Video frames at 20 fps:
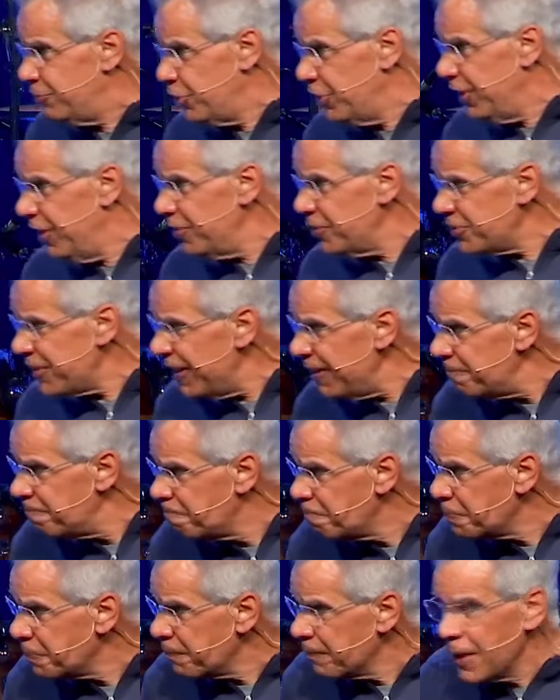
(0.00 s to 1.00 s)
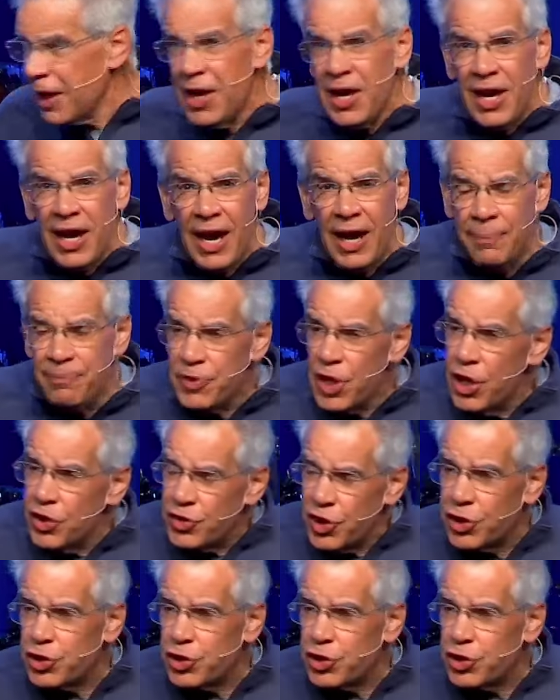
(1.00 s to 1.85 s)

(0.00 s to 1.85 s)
You notice that? The